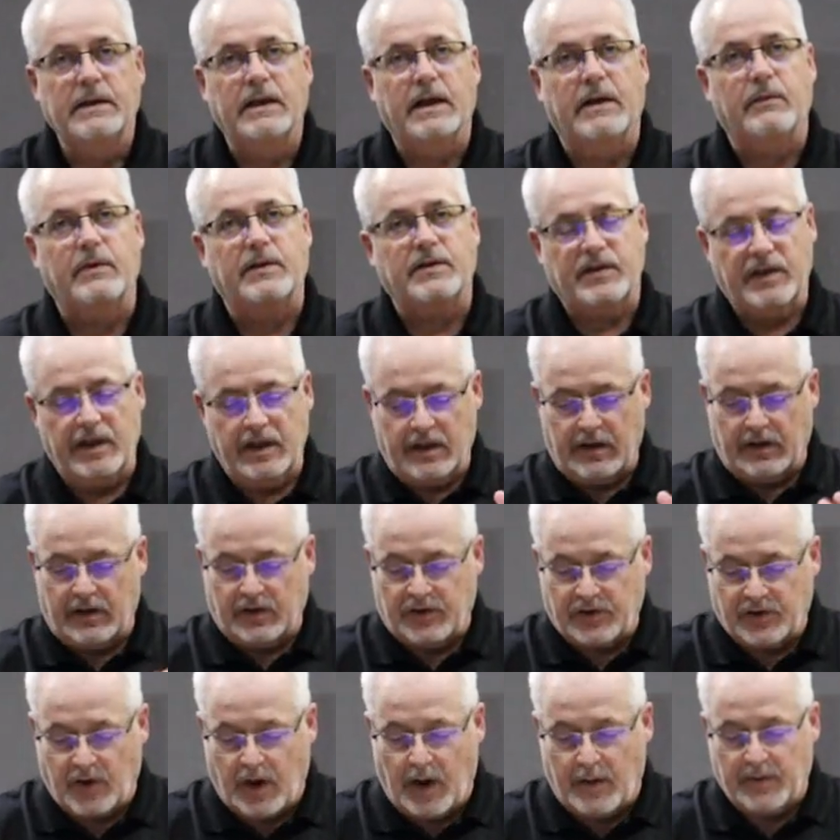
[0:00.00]
And we see that
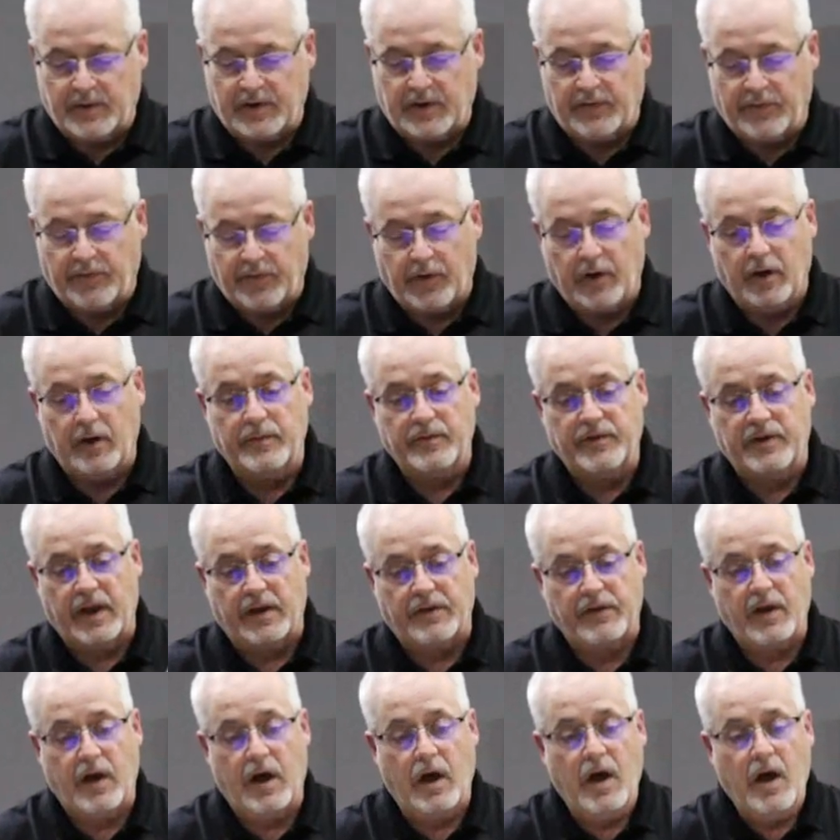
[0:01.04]
the psalmist affirms
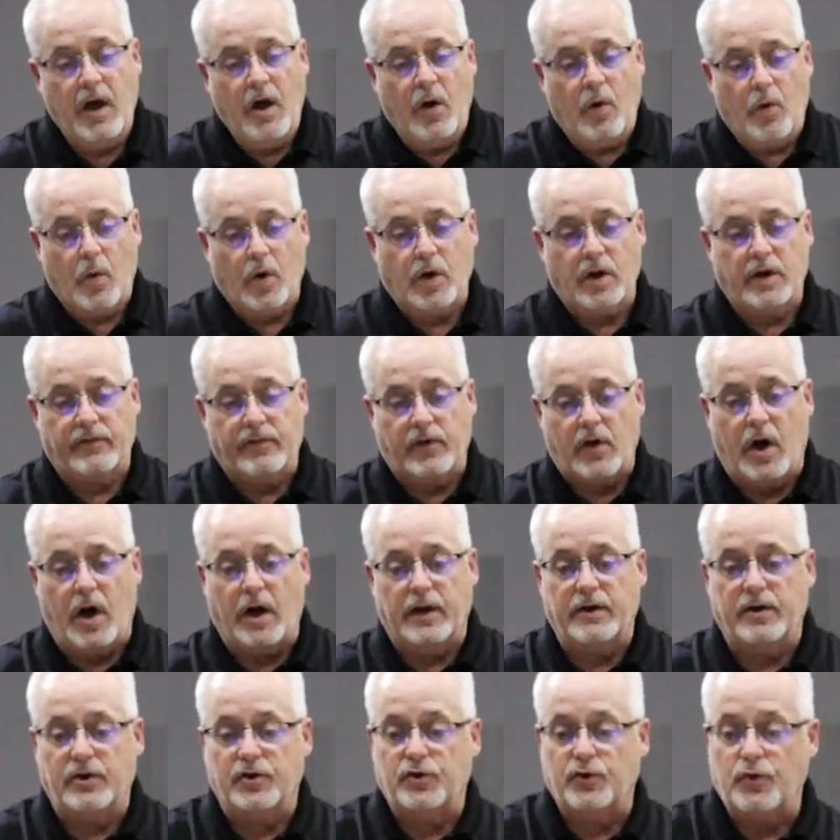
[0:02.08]
that the word of
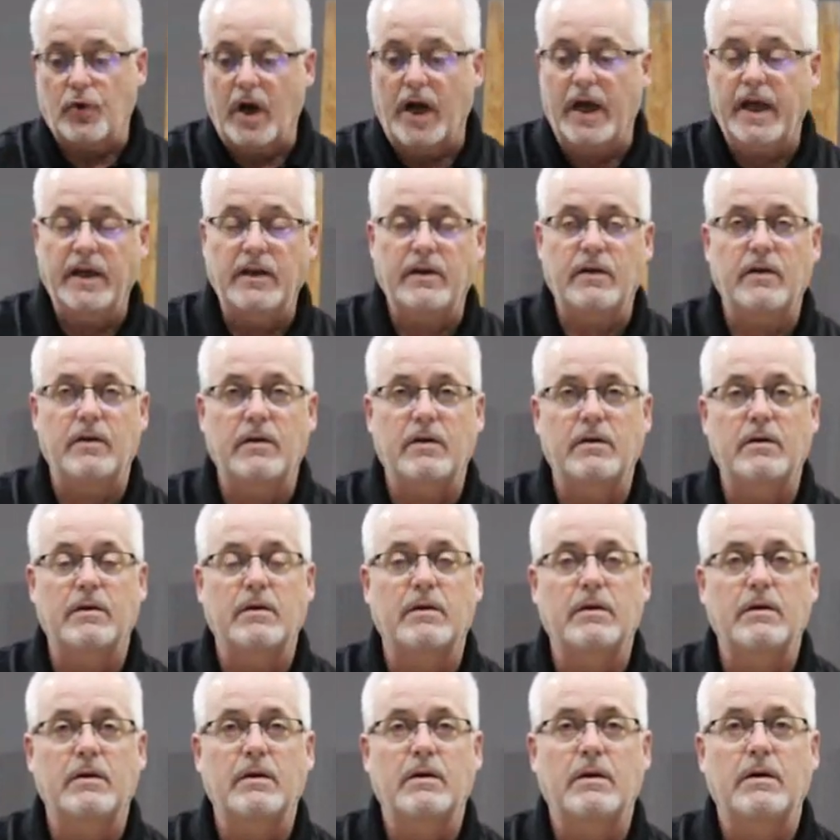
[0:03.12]
God is right
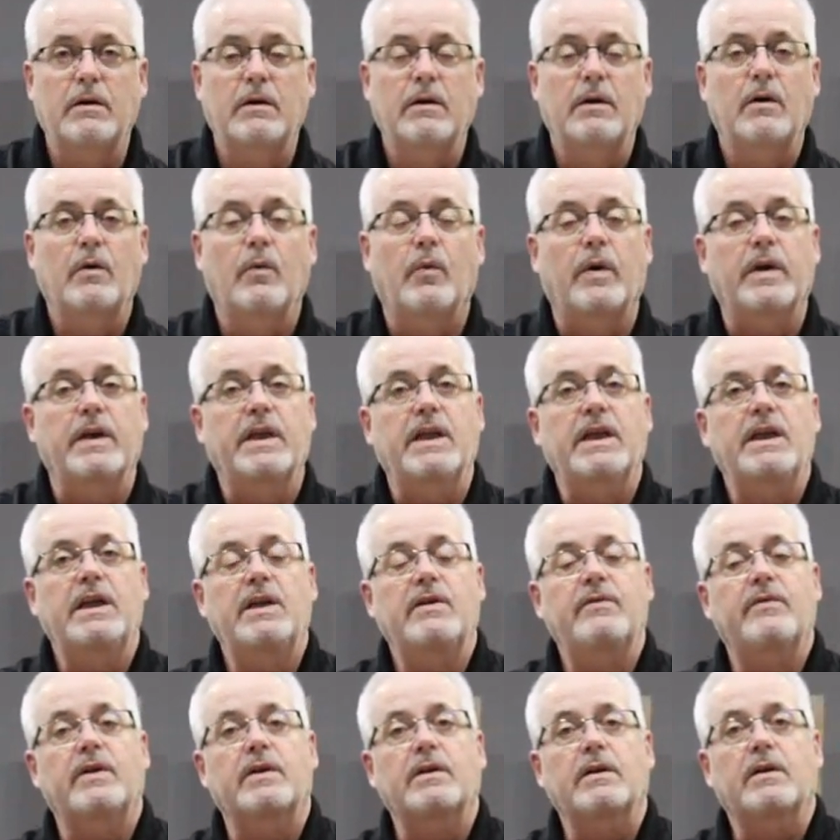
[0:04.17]
when he
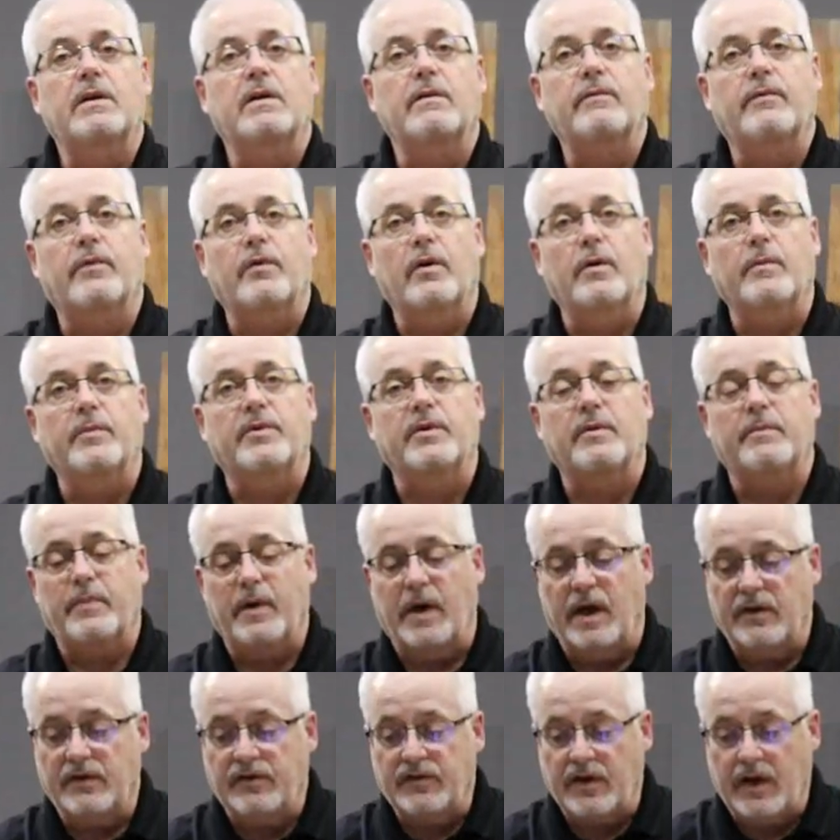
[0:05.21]
even confirms it
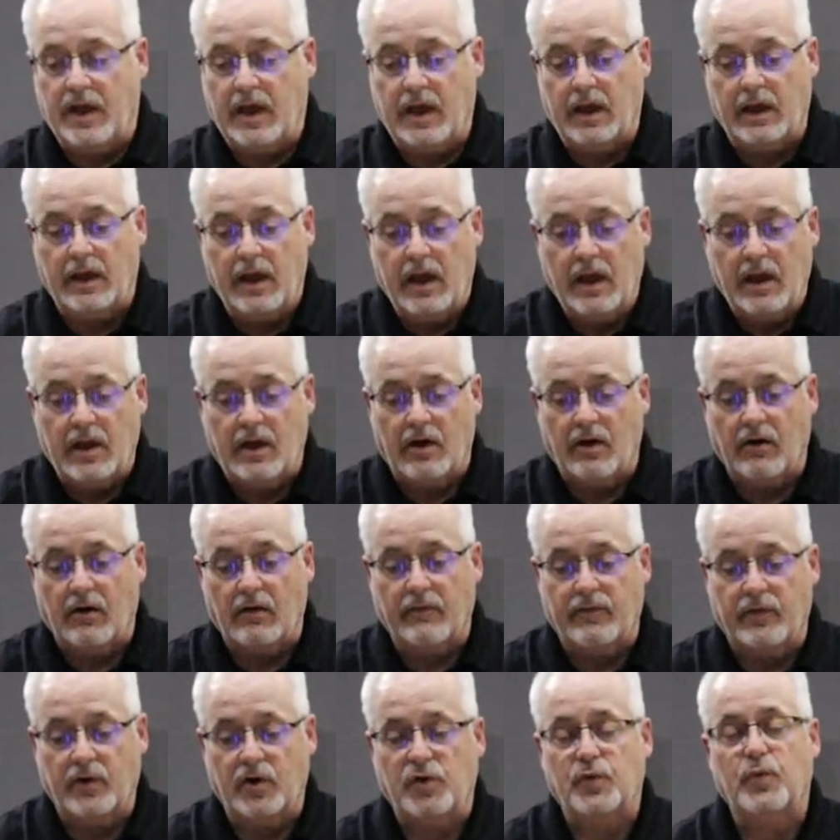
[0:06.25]
by saying here
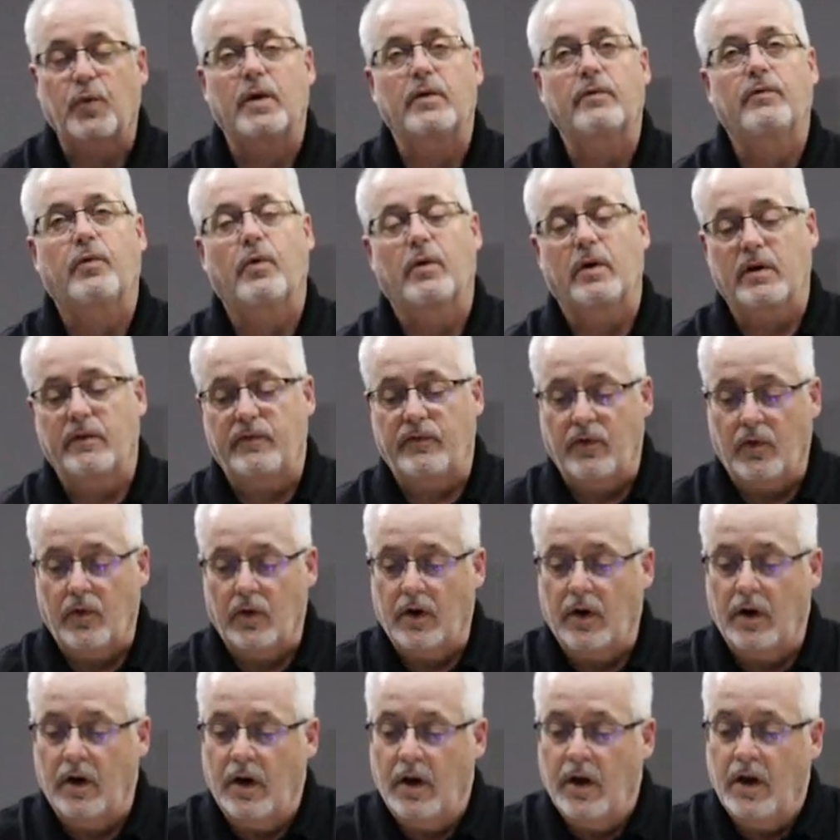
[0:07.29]
in verse
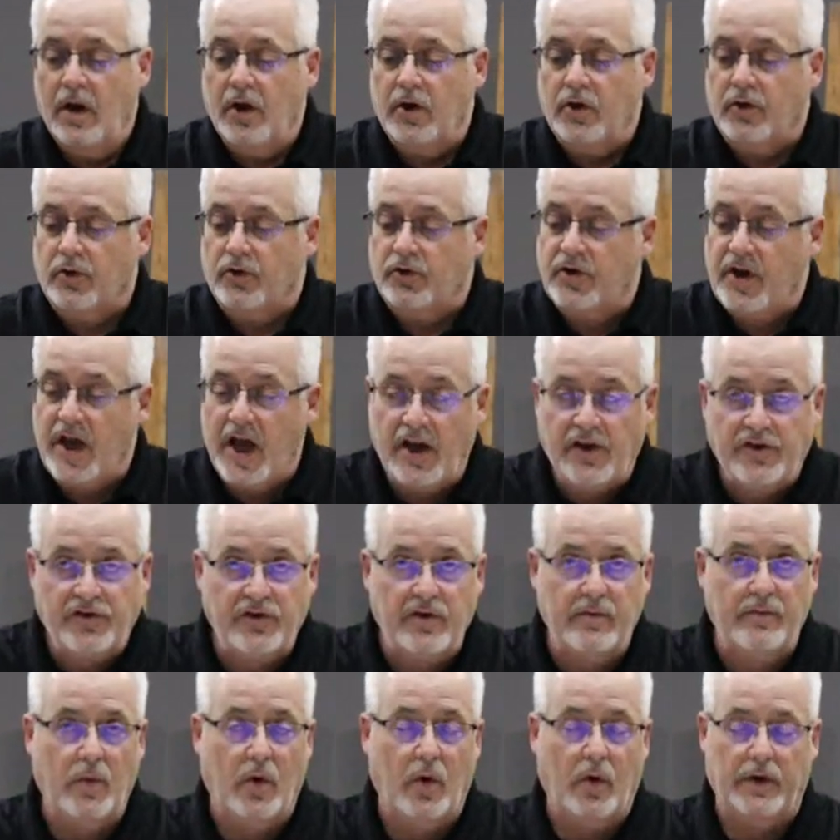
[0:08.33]
144, "Your
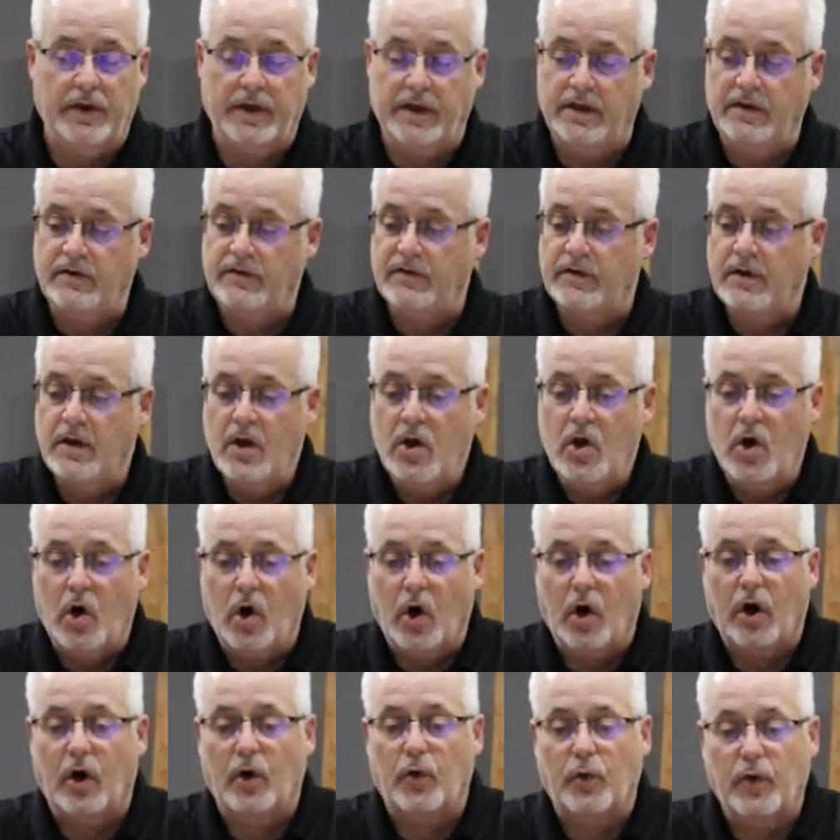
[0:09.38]
testimonies
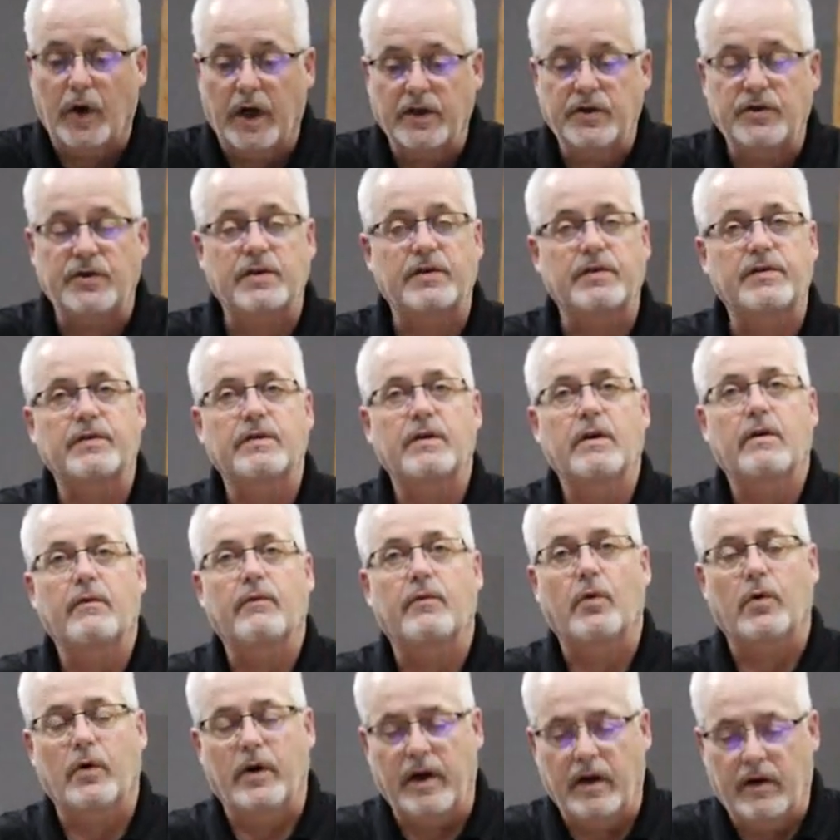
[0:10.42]
are righteous
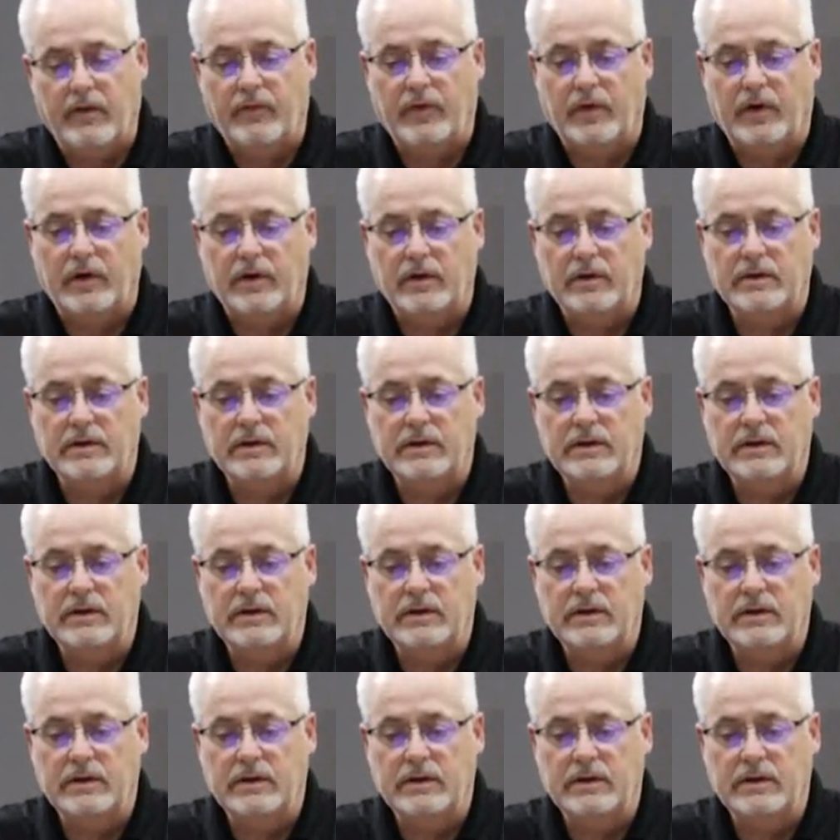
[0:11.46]
forever."